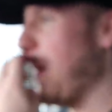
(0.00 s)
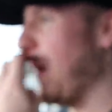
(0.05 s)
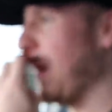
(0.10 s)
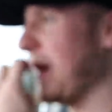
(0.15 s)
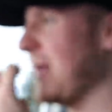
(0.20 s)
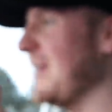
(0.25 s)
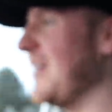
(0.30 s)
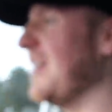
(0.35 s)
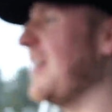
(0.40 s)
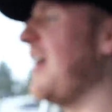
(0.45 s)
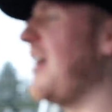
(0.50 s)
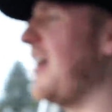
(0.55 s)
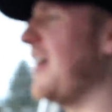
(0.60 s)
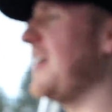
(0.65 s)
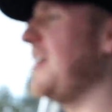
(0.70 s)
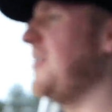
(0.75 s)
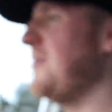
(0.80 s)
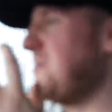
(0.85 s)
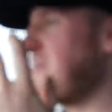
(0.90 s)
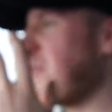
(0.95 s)
Not gonna
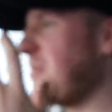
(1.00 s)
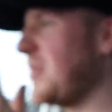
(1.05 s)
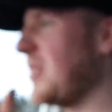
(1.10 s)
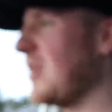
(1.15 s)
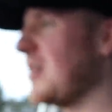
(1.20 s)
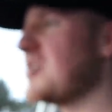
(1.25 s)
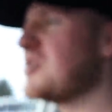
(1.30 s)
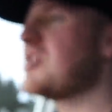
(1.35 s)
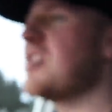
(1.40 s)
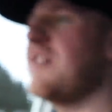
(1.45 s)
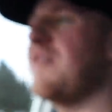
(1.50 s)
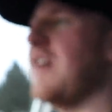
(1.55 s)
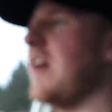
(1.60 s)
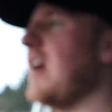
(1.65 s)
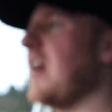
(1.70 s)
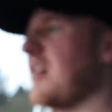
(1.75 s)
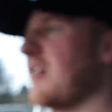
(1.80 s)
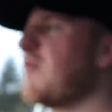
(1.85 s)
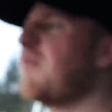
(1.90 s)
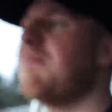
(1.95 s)
lie,
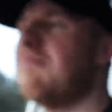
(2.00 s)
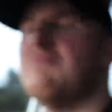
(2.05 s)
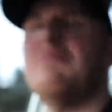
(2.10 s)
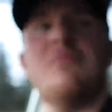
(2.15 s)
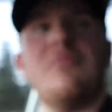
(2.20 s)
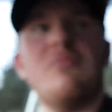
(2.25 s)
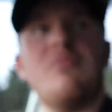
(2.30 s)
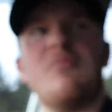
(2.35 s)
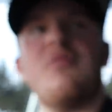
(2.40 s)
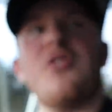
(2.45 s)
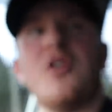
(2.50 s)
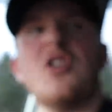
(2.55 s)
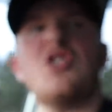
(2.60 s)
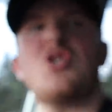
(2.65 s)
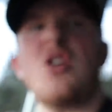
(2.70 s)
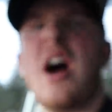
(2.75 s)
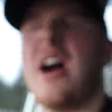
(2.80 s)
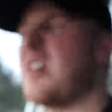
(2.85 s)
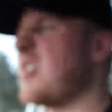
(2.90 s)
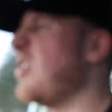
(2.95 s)
Civic for a
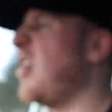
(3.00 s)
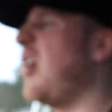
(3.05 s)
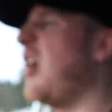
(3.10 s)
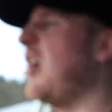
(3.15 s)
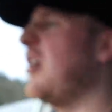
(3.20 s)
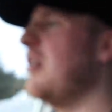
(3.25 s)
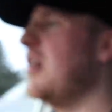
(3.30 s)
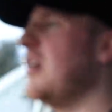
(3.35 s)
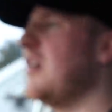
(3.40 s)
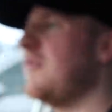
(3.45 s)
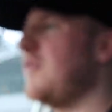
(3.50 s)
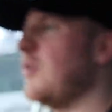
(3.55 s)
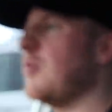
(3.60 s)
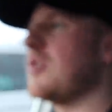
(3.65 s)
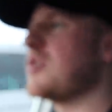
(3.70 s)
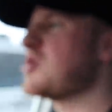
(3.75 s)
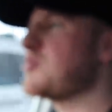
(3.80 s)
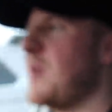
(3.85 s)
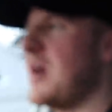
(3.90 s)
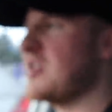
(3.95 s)
track car. If you
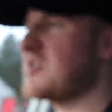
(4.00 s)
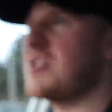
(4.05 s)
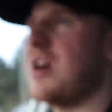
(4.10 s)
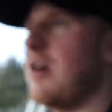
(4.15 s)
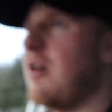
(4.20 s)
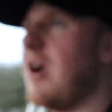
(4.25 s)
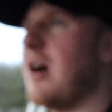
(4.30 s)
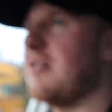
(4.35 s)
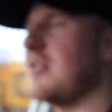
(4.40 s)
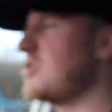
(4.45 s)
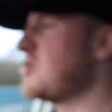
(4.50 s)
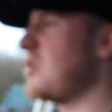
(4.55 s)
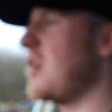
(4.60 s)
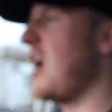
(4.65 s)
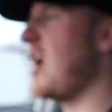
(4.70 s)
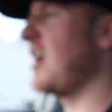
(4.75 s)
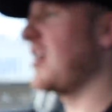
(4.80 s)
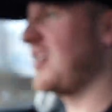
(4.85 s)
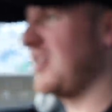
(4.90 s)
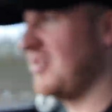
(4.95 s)
want to smash that around a
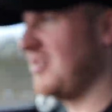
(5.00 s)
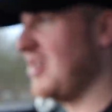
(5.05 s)
track,